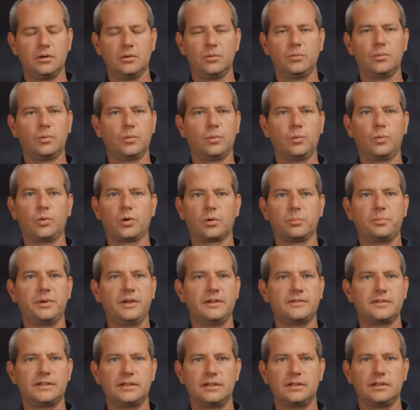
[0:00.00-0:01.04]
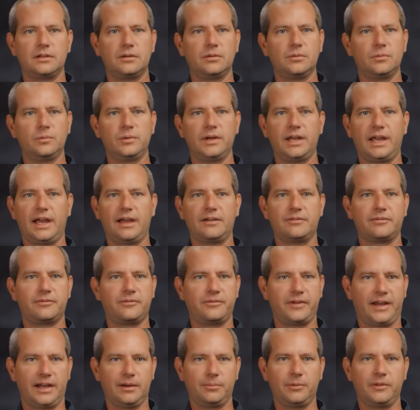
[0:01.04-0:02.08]
We're busy, we have
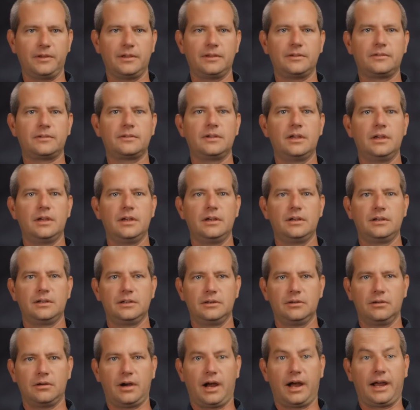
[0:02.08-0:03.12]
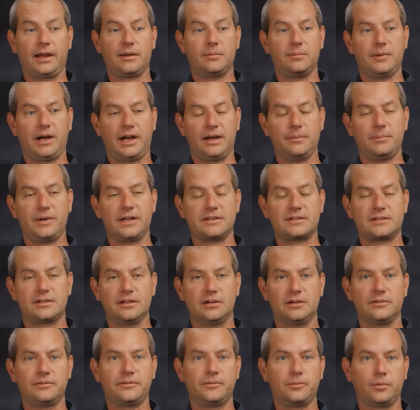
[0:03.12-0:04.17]
families. You know, I
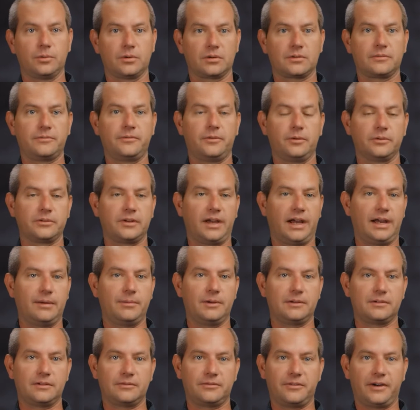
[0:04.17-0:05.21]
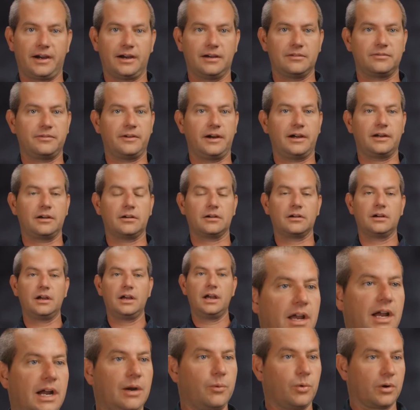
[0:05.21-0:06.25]
myself work full-time as a firefighter.
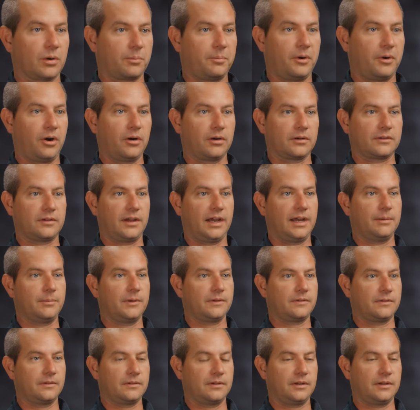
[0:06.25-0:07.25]
I work part-time as a